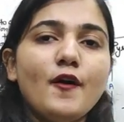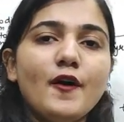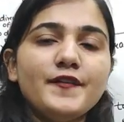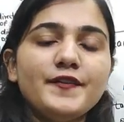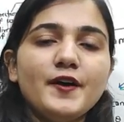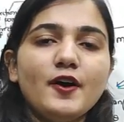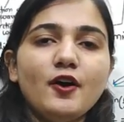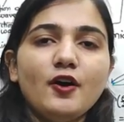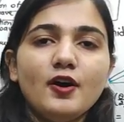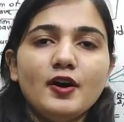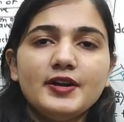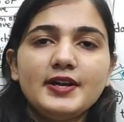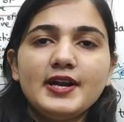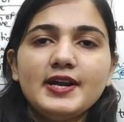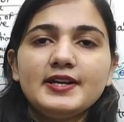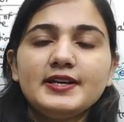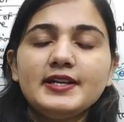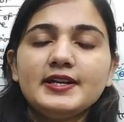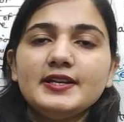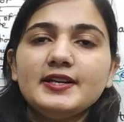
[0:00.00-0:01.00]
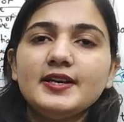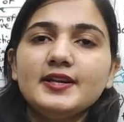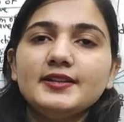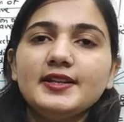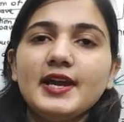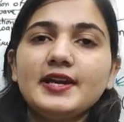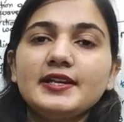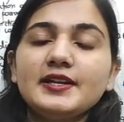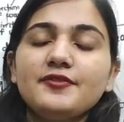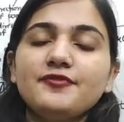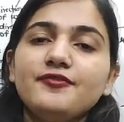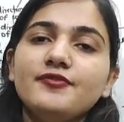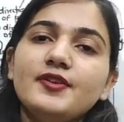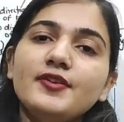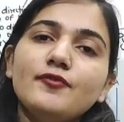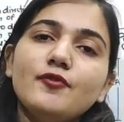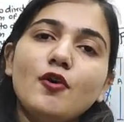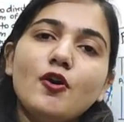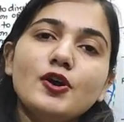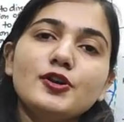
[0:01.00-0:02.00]
on the horn antenna that if
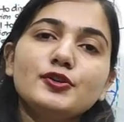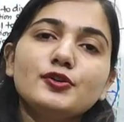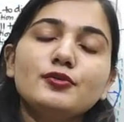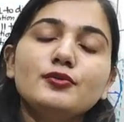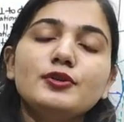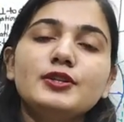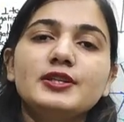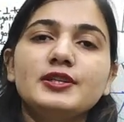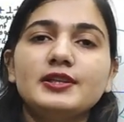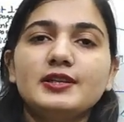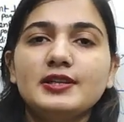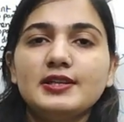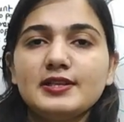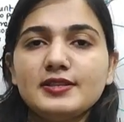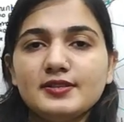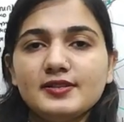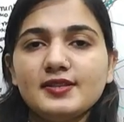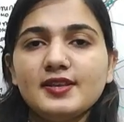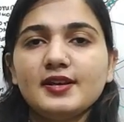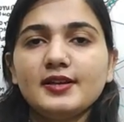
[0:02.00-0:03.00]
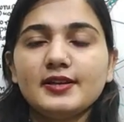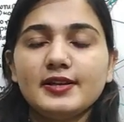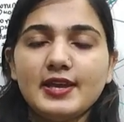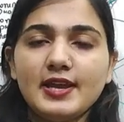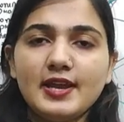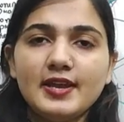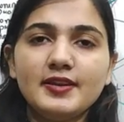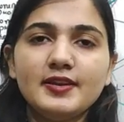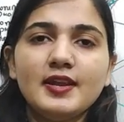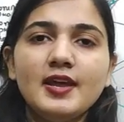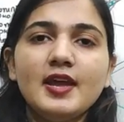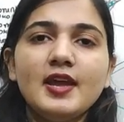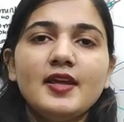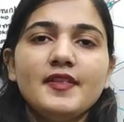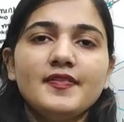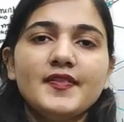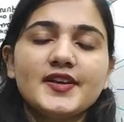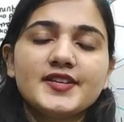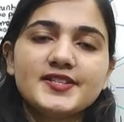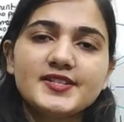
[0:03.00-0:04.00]
we want to increase the gain,
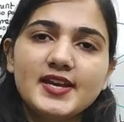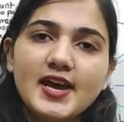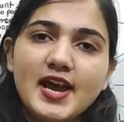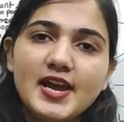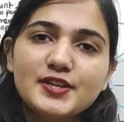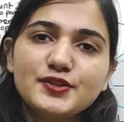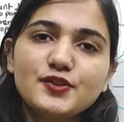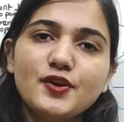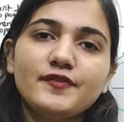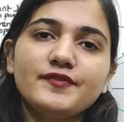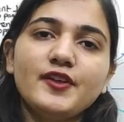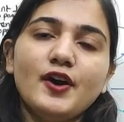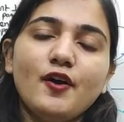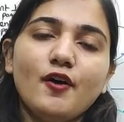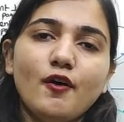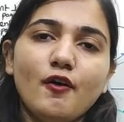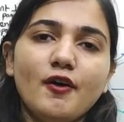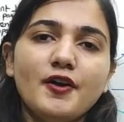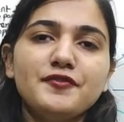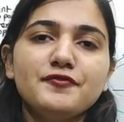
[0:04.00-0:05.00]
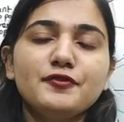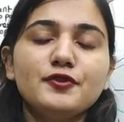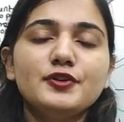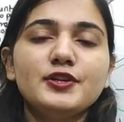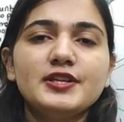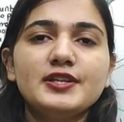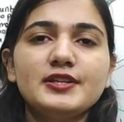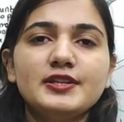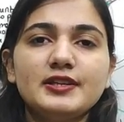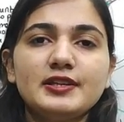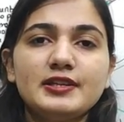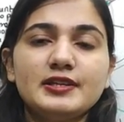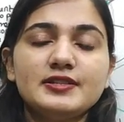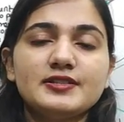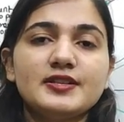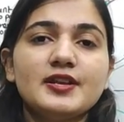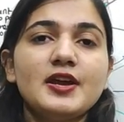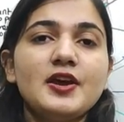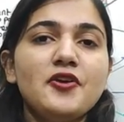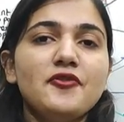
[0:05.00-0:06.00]
the size of the horn would
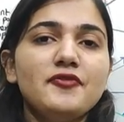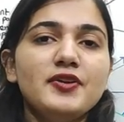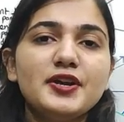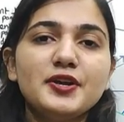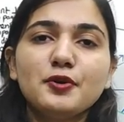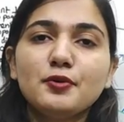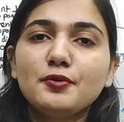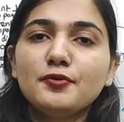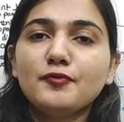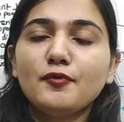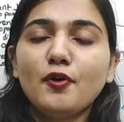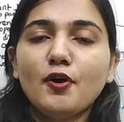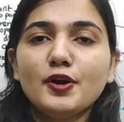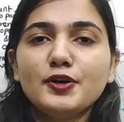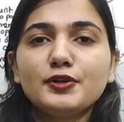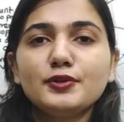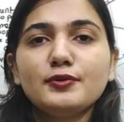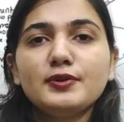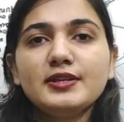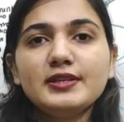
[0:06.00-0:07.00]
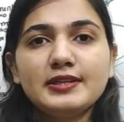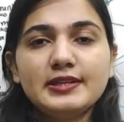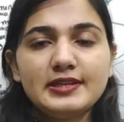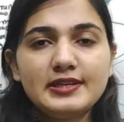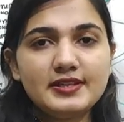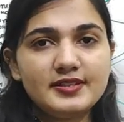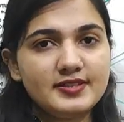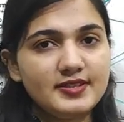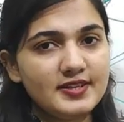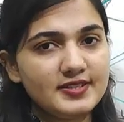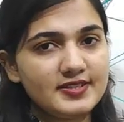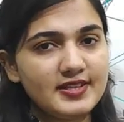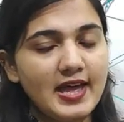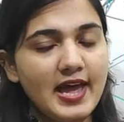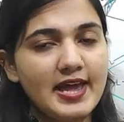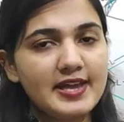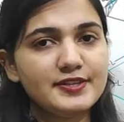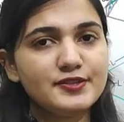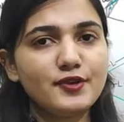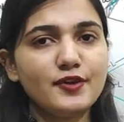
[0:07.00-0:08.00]
increase. We don't want to increase the
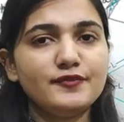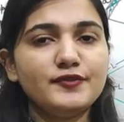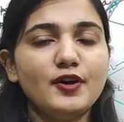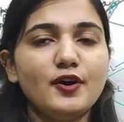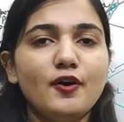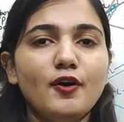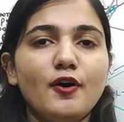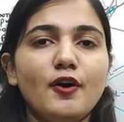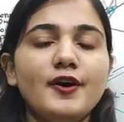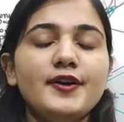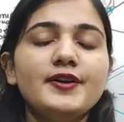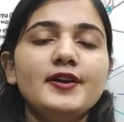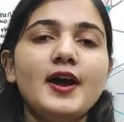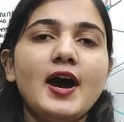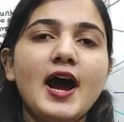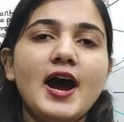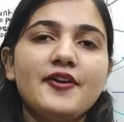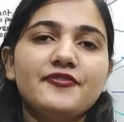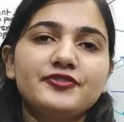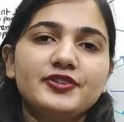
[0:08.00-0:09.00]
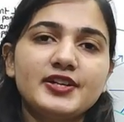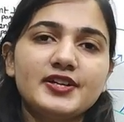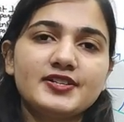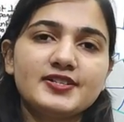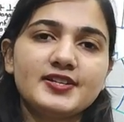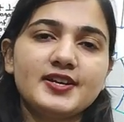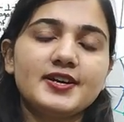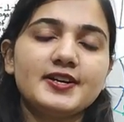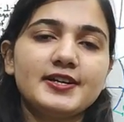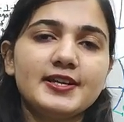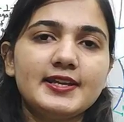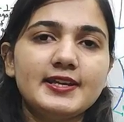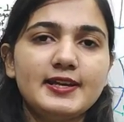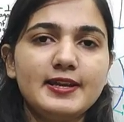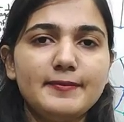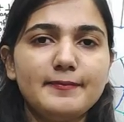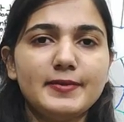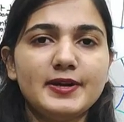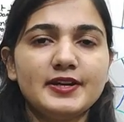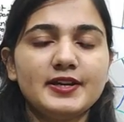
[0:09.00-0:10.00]
size of the horn after a certain
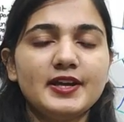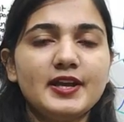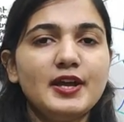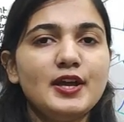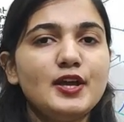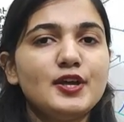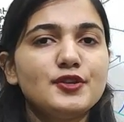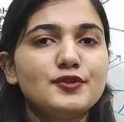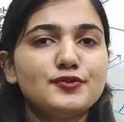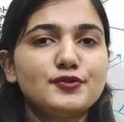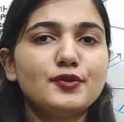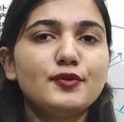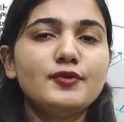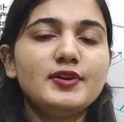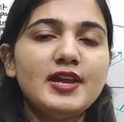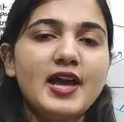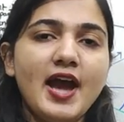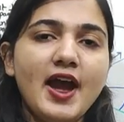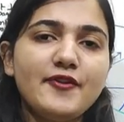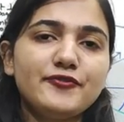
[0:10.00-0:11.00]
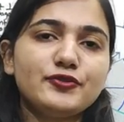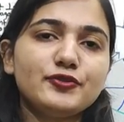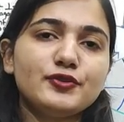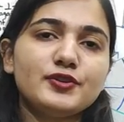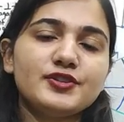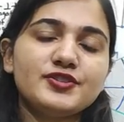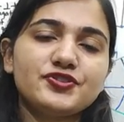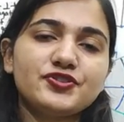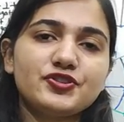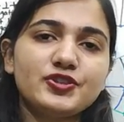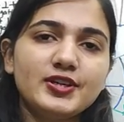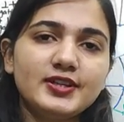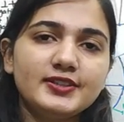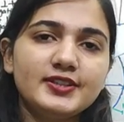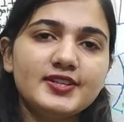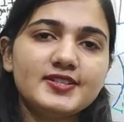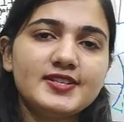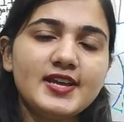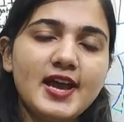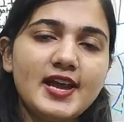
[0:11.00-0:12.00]
limit. So we have to restrict
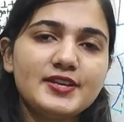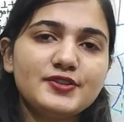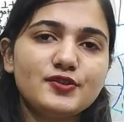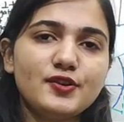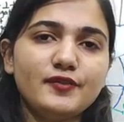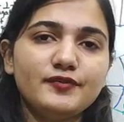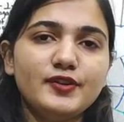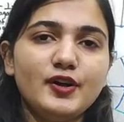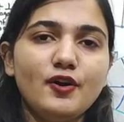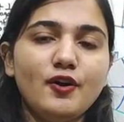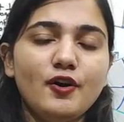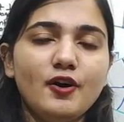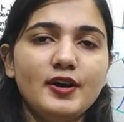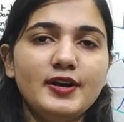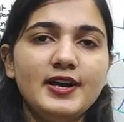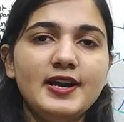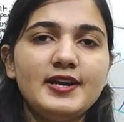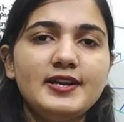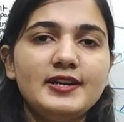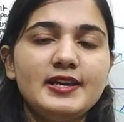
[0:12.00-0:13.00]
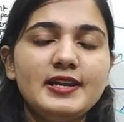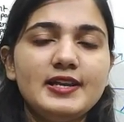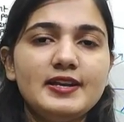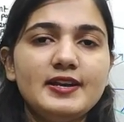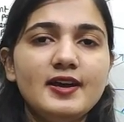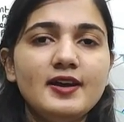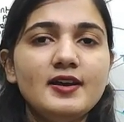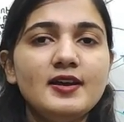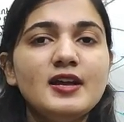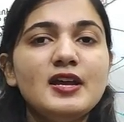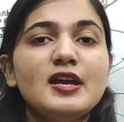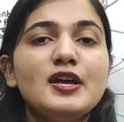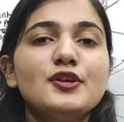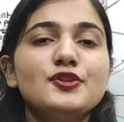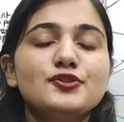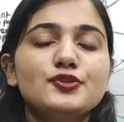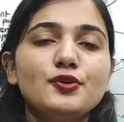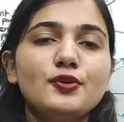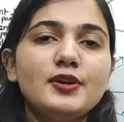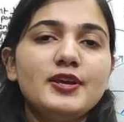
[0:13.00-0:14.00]
the size of the horn antenna.
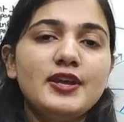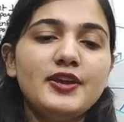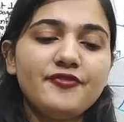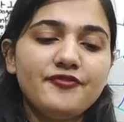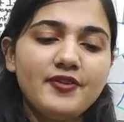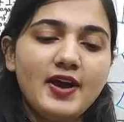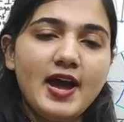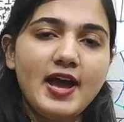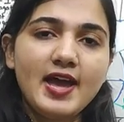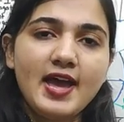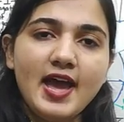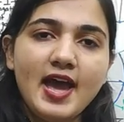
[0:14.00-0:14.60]
So if I